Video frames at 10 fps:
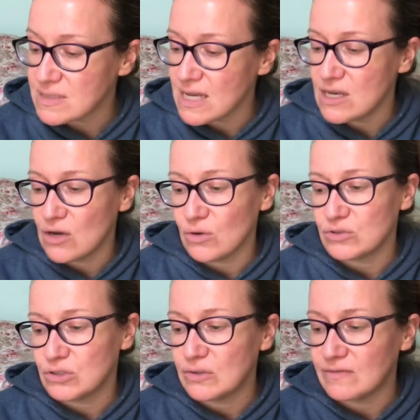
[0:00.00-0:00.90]
and no
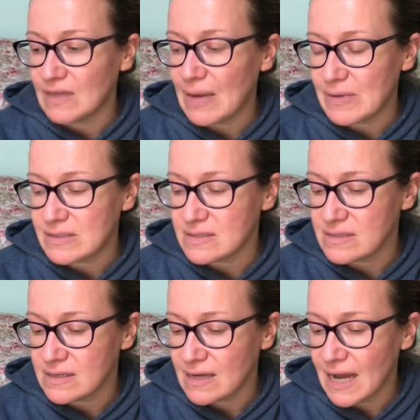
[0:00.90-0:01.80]
2 of diamonds.
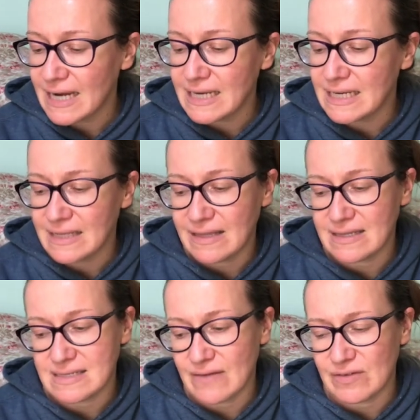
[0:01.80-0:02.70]
I didn't need that
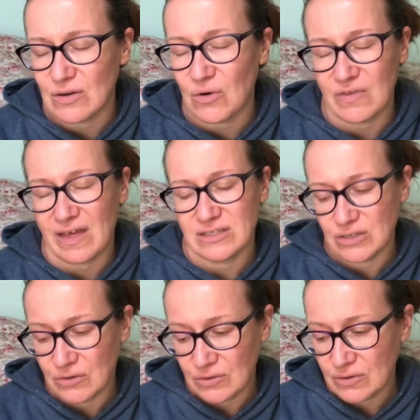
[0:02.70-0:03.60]
7 or that 2.
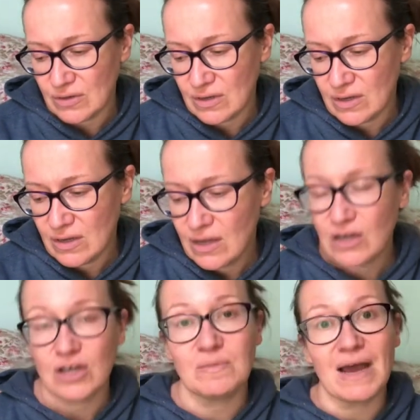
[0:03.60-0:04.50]

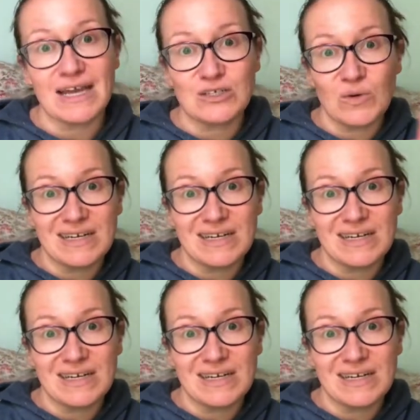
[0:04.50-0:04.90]
Goodbye, 20